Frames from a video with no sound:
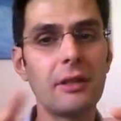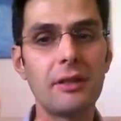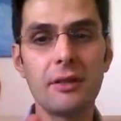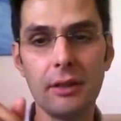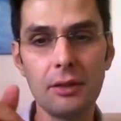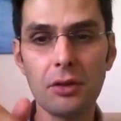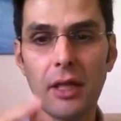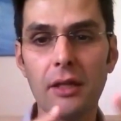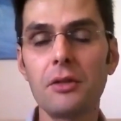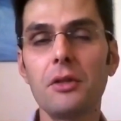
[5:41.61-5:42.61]
This is an
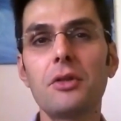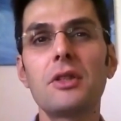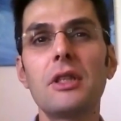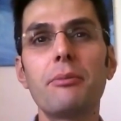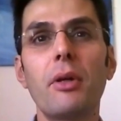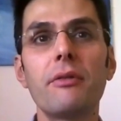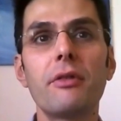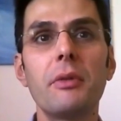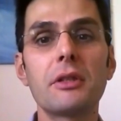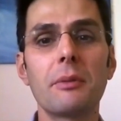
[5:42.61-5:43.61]
interesting part of
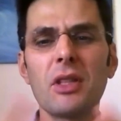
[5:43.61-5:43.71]
information.